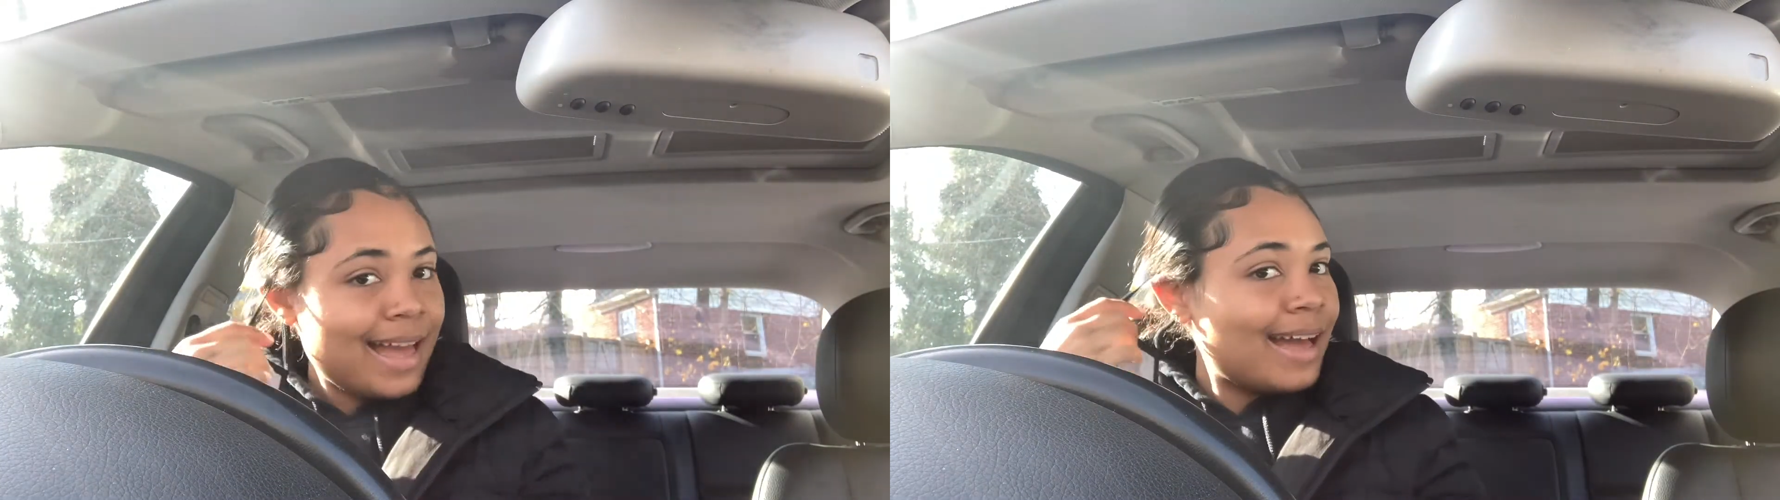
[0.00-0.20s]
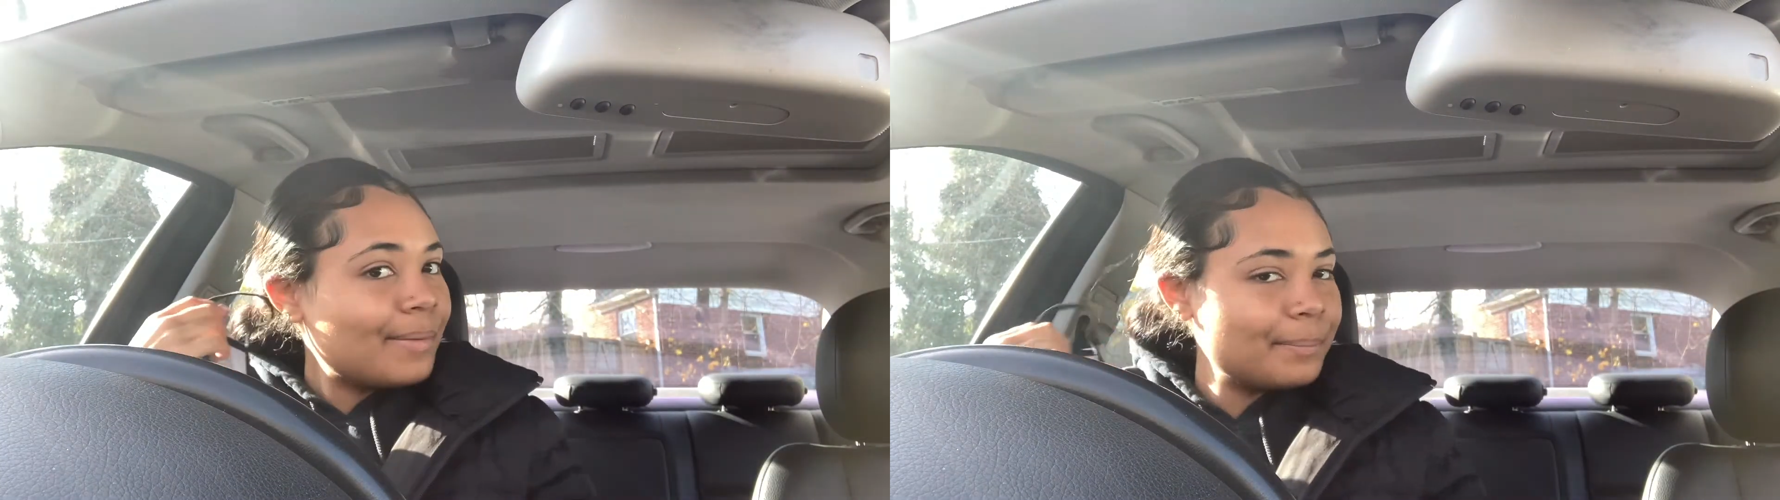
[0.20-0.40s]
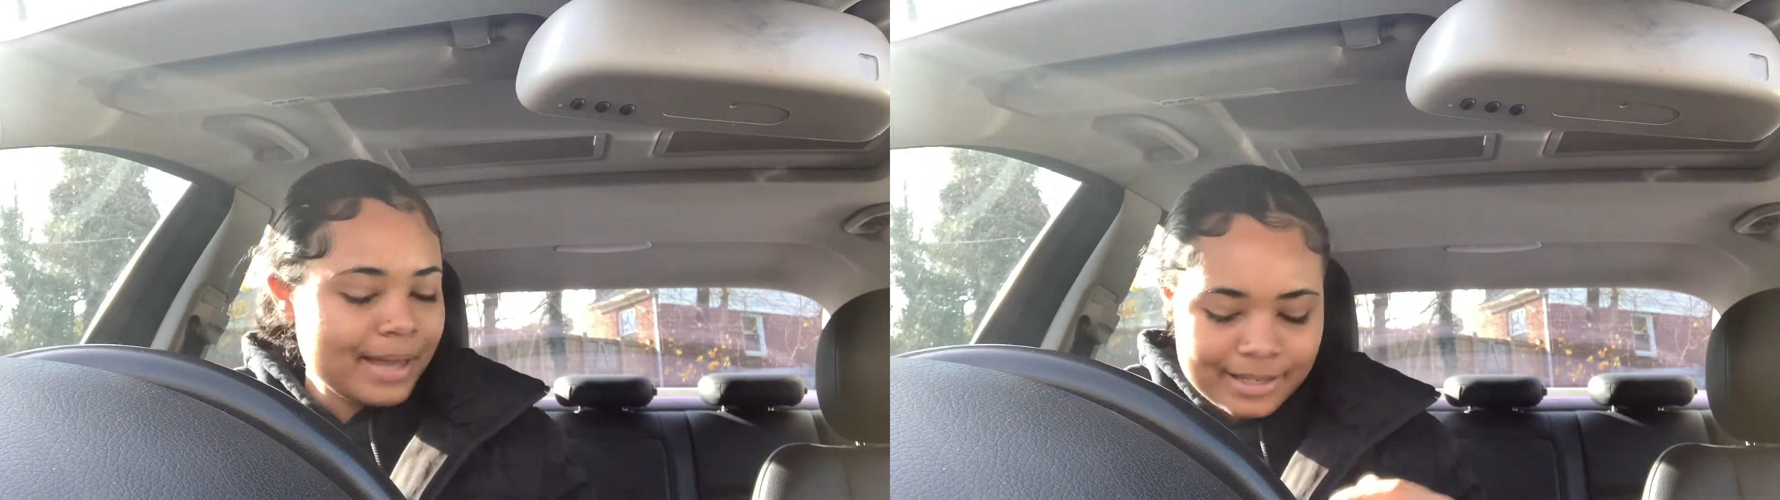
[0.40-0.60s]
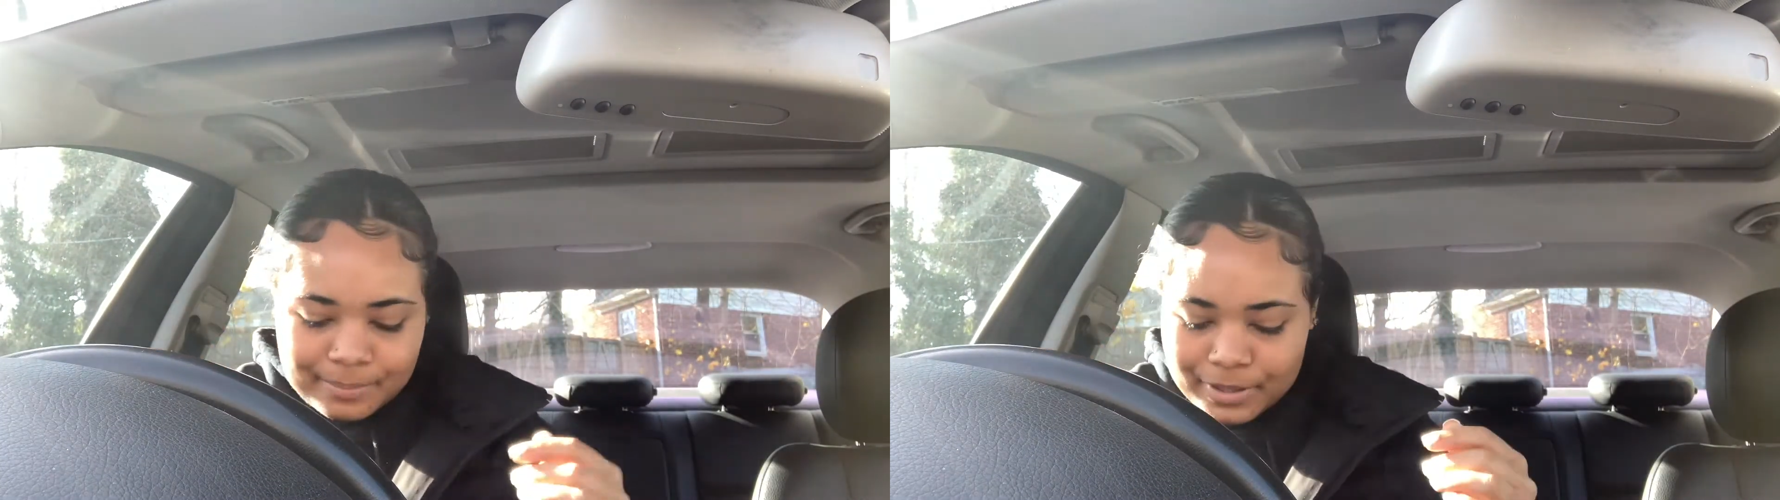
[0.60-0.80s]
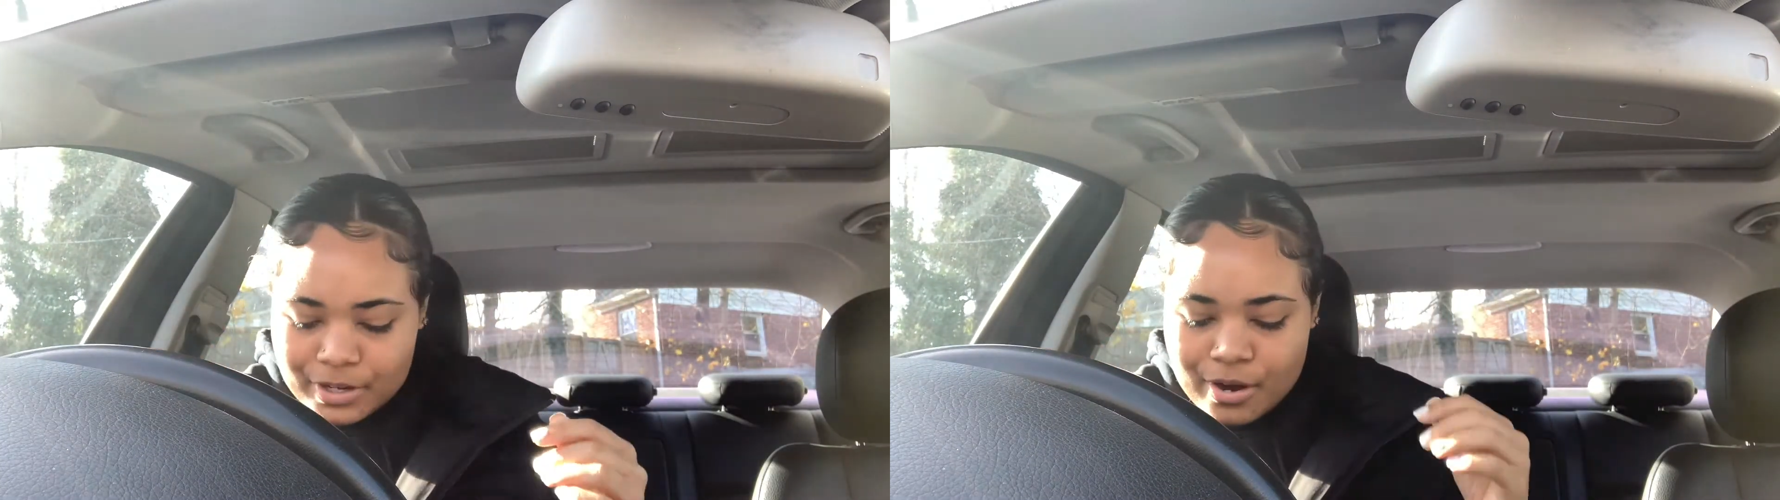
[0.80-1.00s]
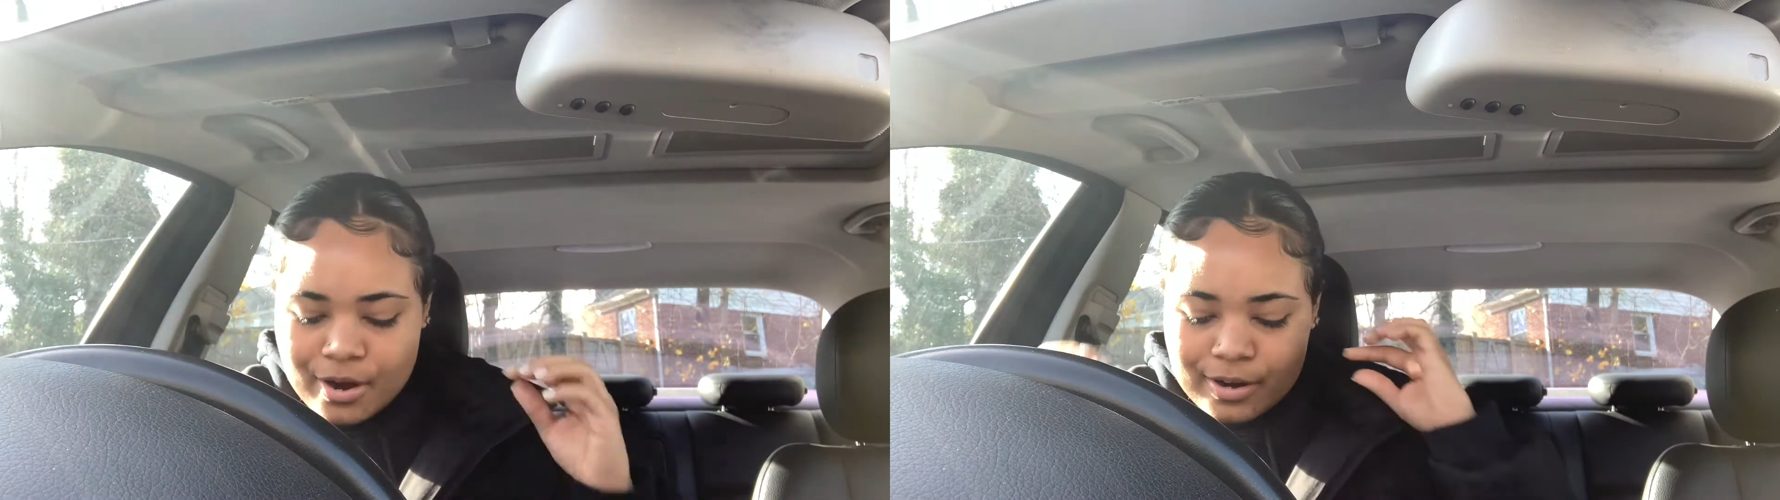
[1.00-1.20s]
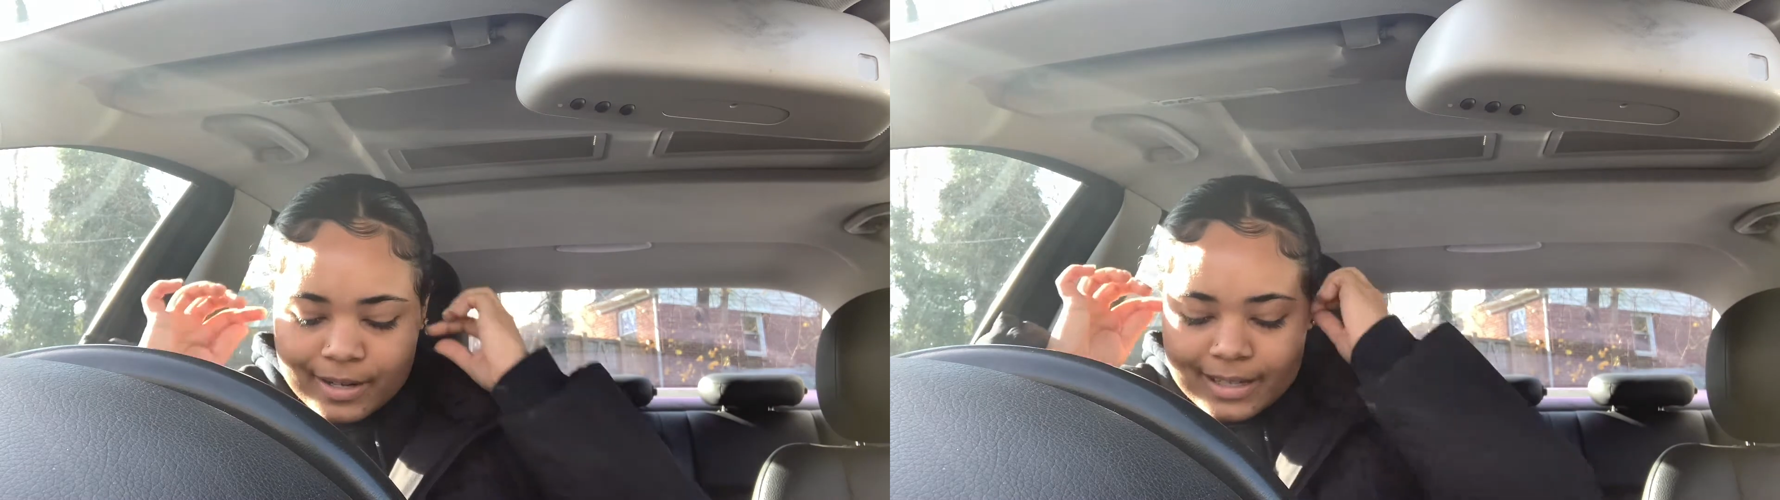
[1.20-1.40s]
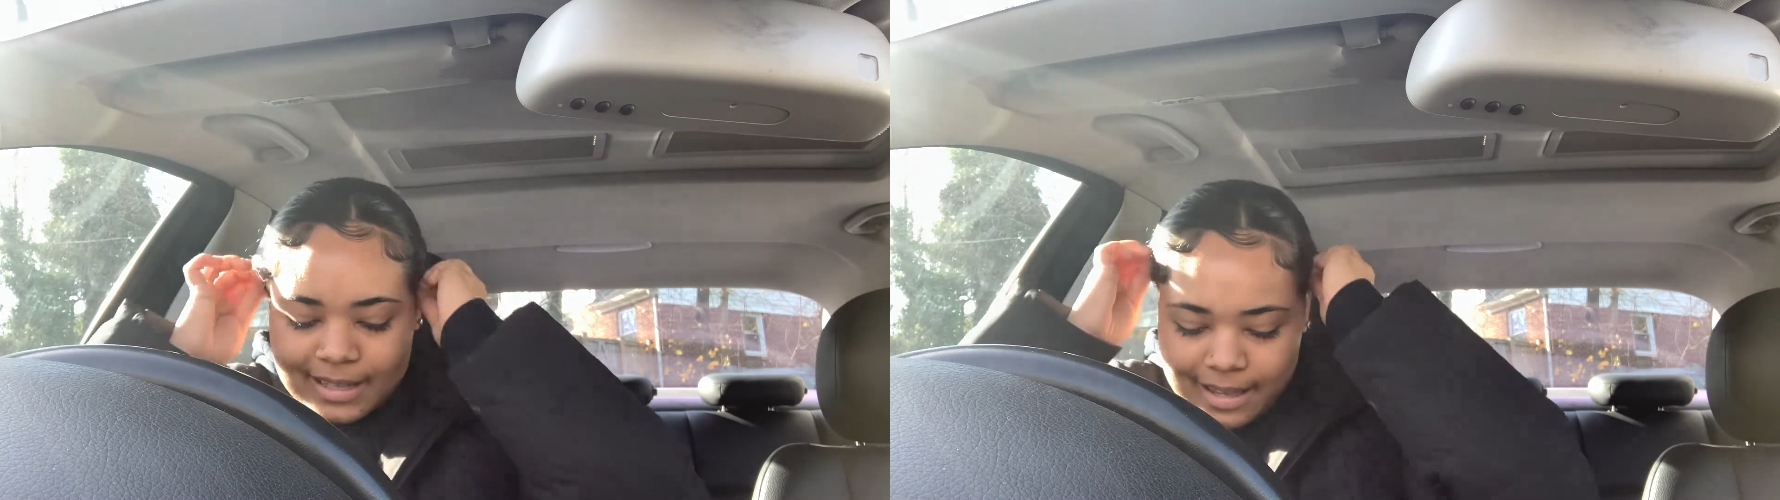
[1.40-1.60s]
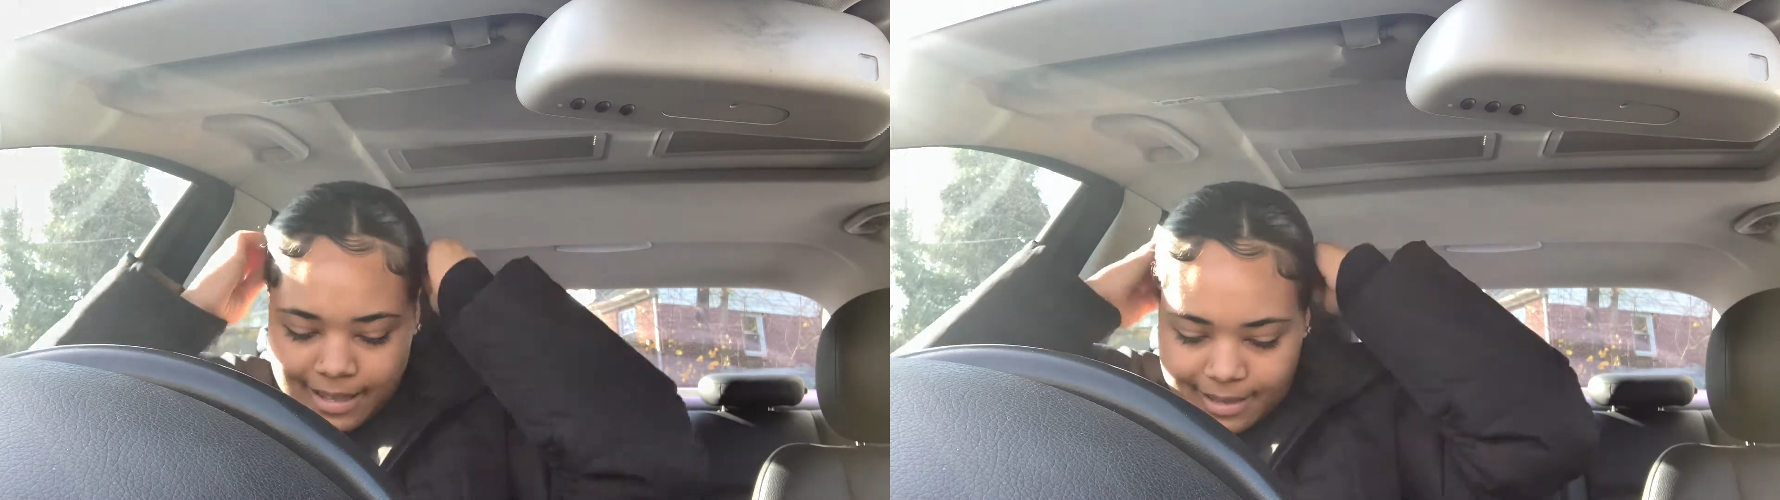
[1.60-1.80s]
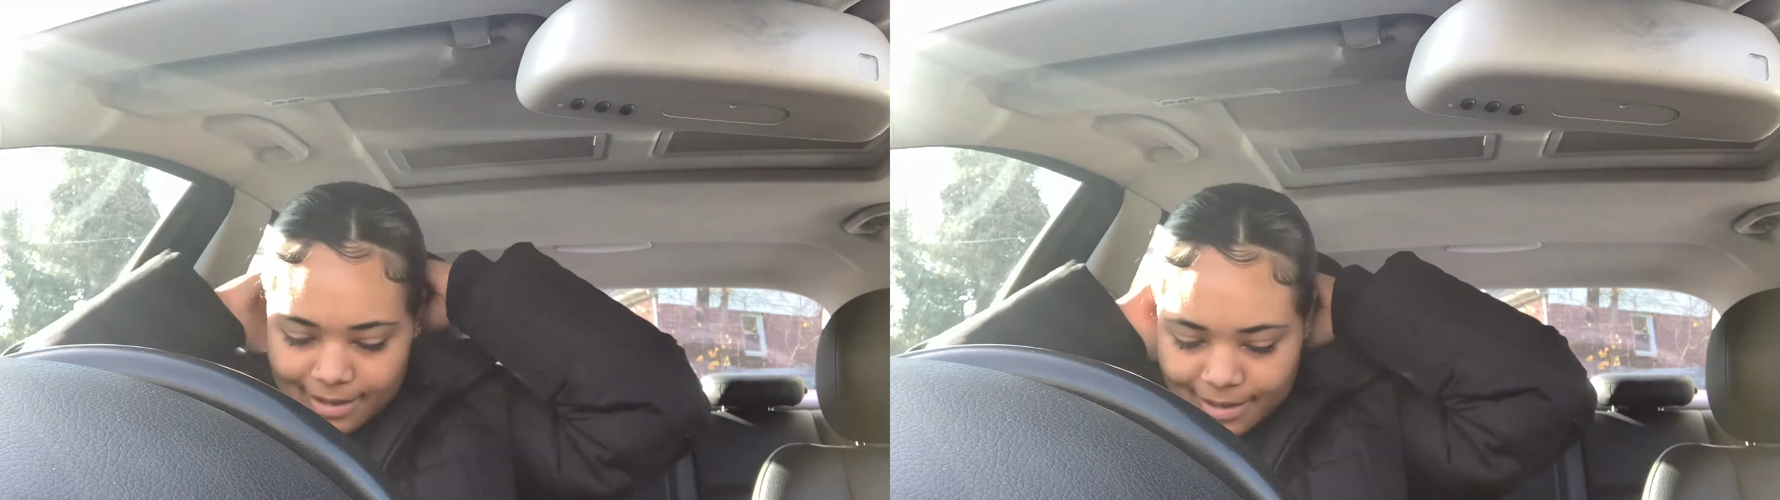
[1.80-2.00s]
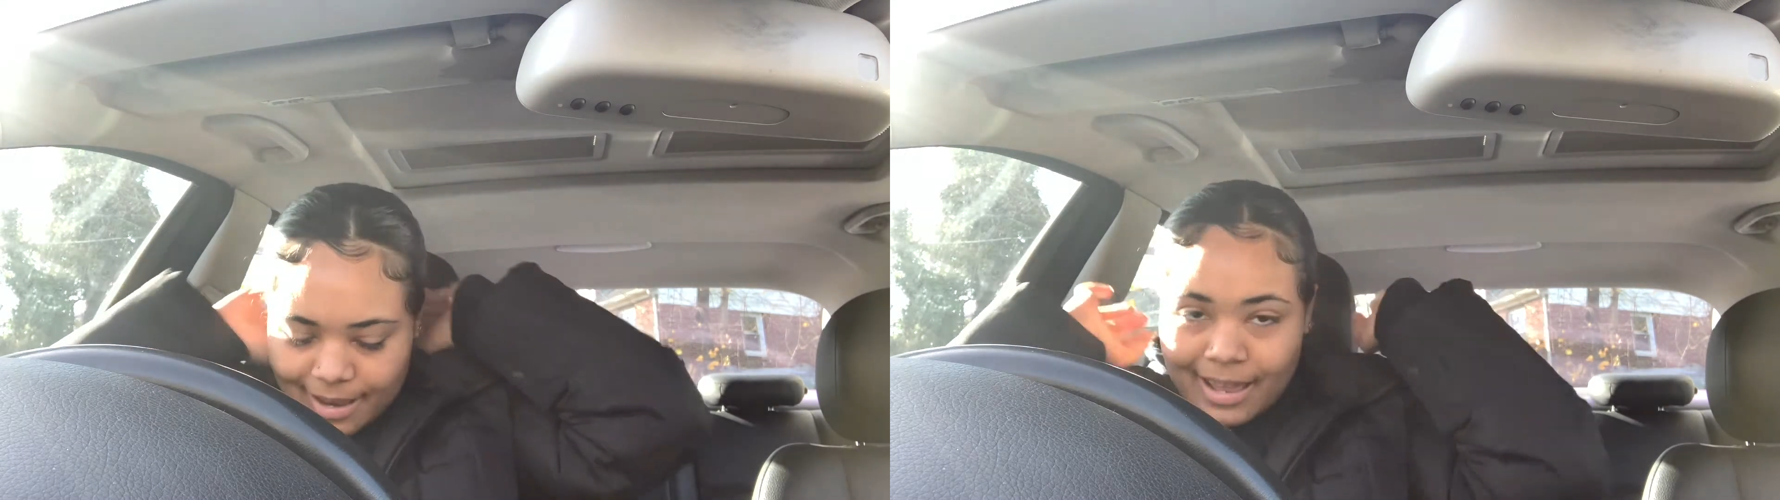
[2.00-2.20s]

I'm back in my car again.